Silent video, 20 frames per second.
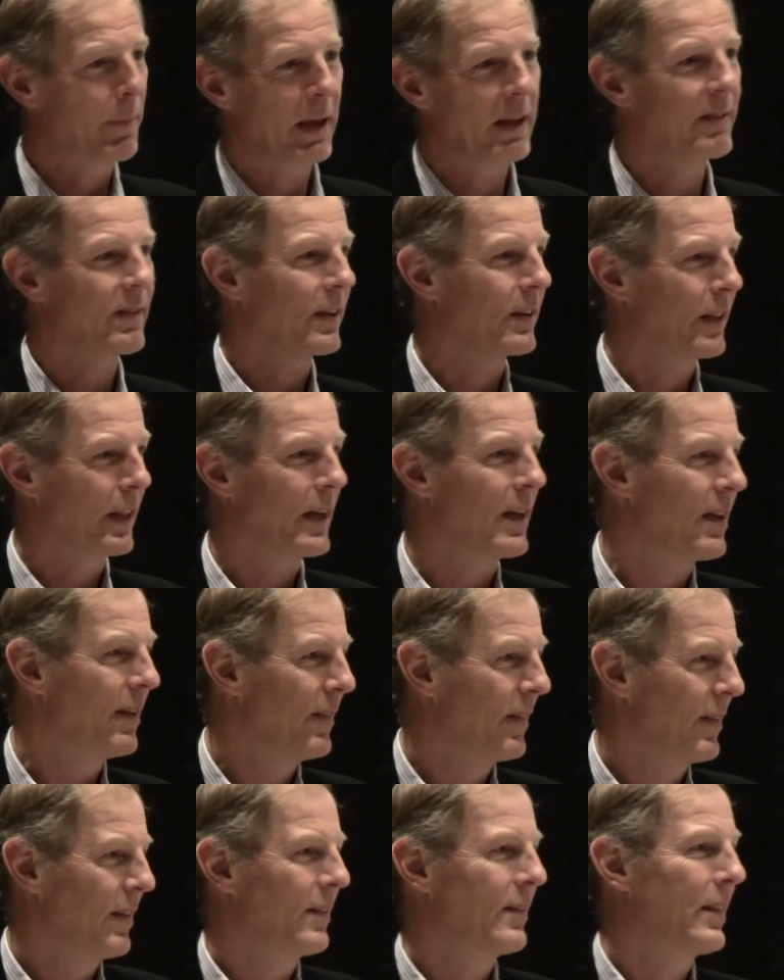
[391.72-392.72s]
are basically,
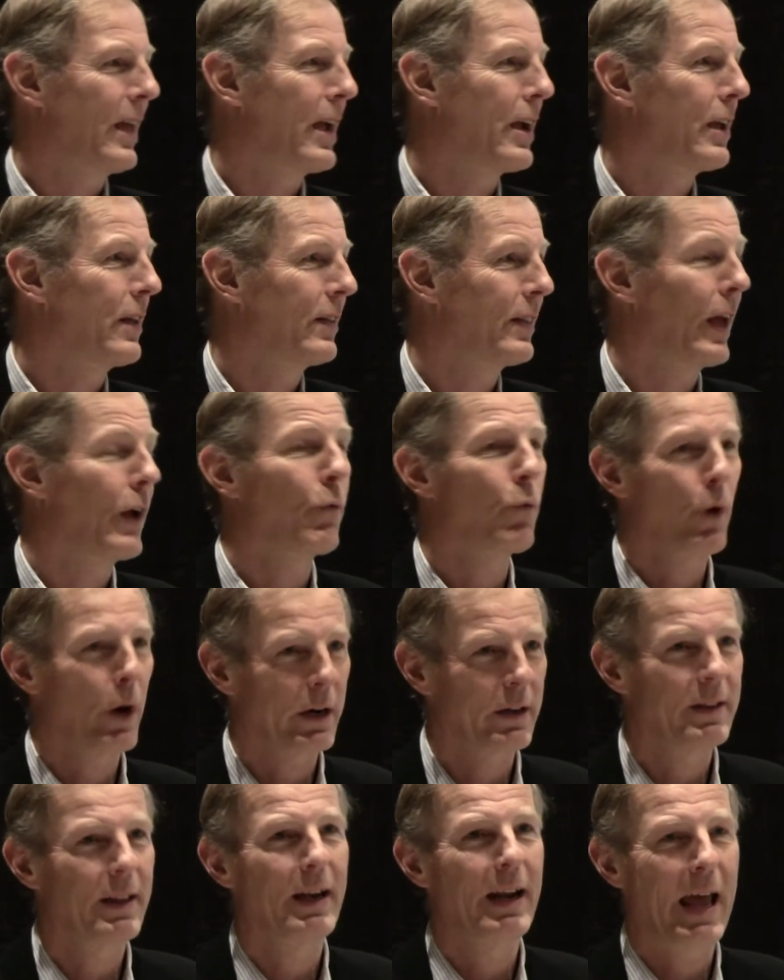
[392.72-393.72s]
they, they
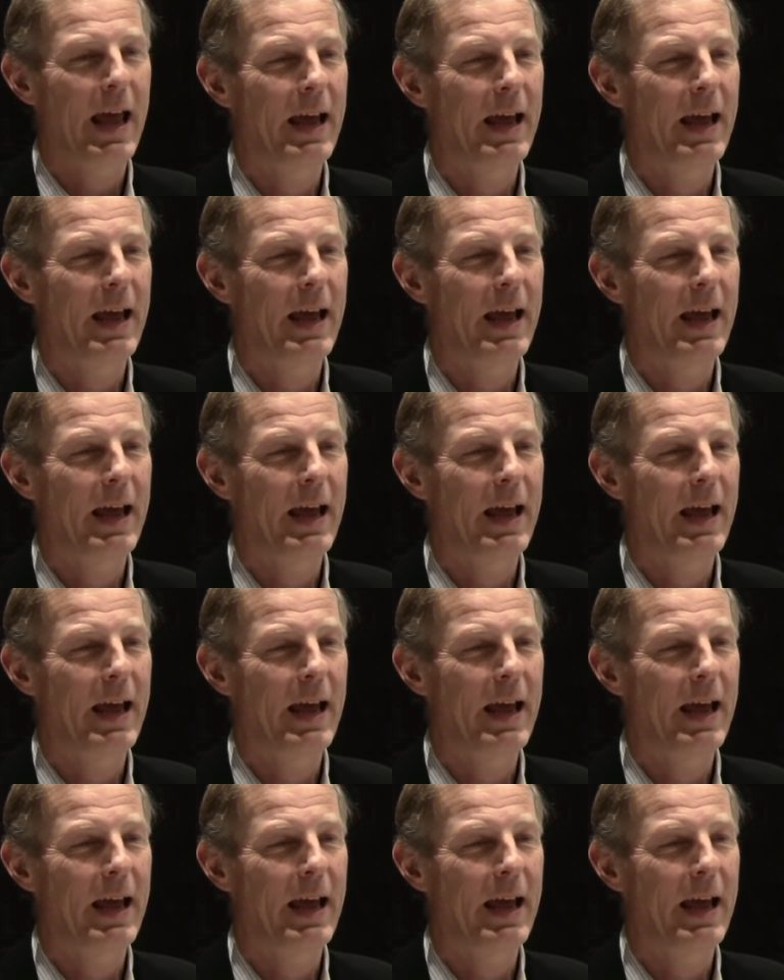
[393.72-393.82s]
work the